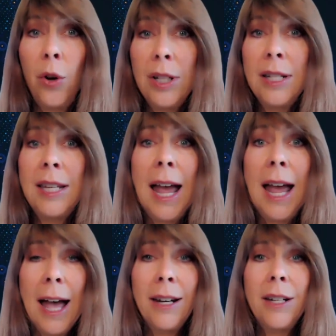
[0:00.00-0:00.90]
voted to
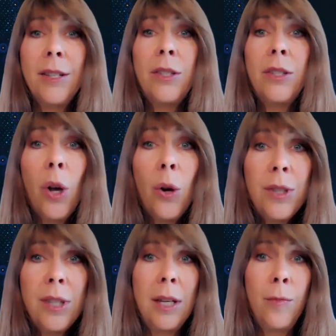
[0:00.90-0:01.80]
add an
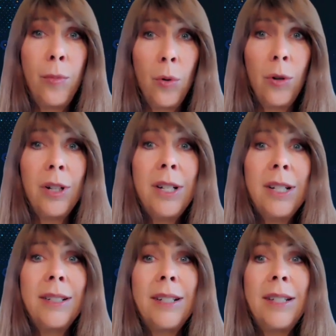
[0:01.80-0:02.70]
associate
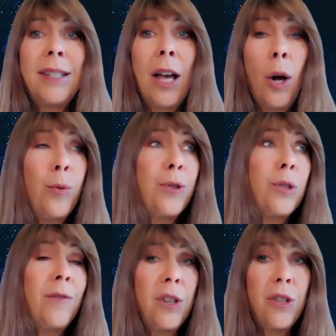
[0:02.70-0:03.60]
board to help with
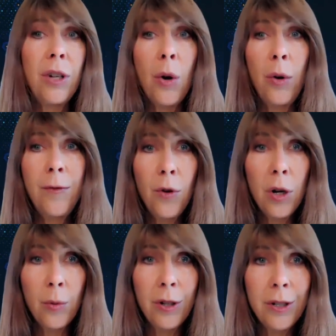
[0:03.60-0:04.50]
their vision going
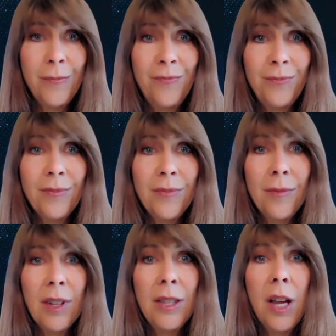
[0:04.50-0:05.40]
forward.
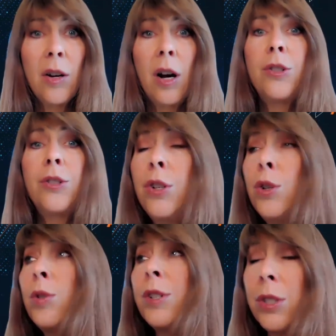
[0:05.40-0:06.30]
There are
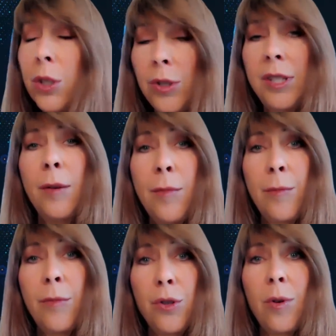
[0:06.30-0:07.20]
2 associate
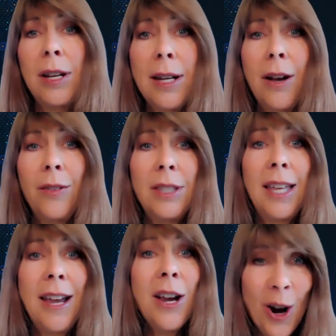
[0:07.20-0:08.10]
members right now, and
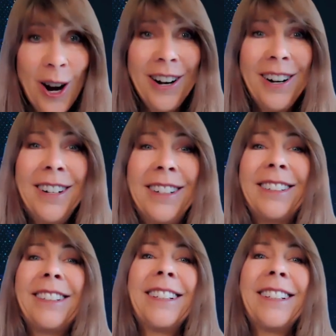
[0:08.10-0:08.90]
they are